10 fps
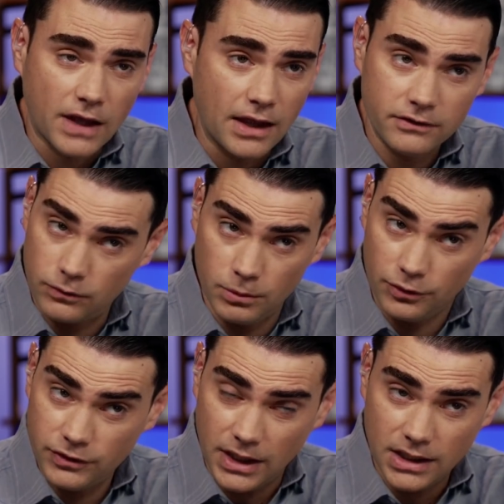says, as
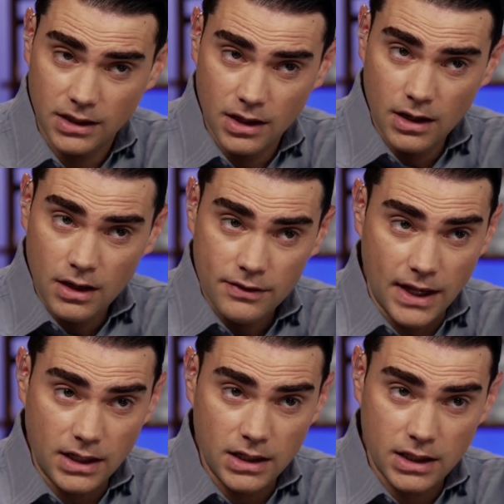we'll see,
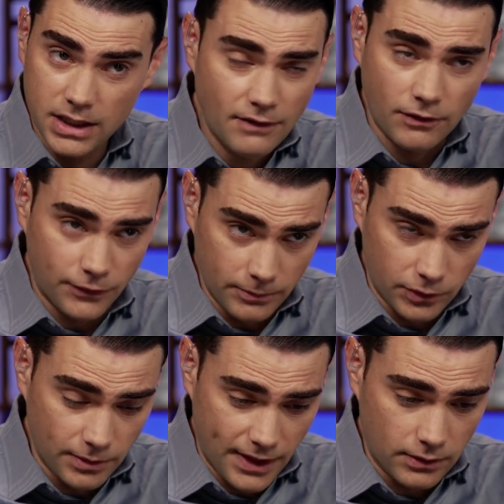that he never filmed
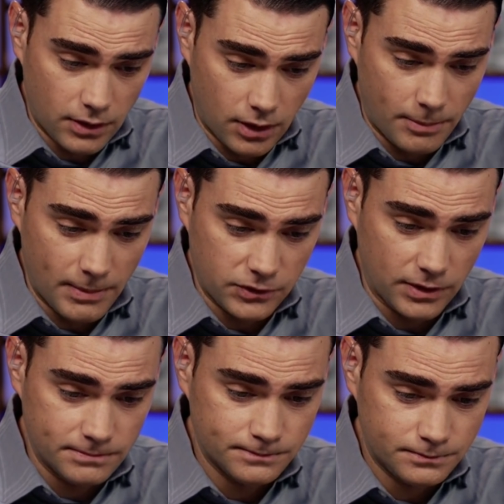her without her permission.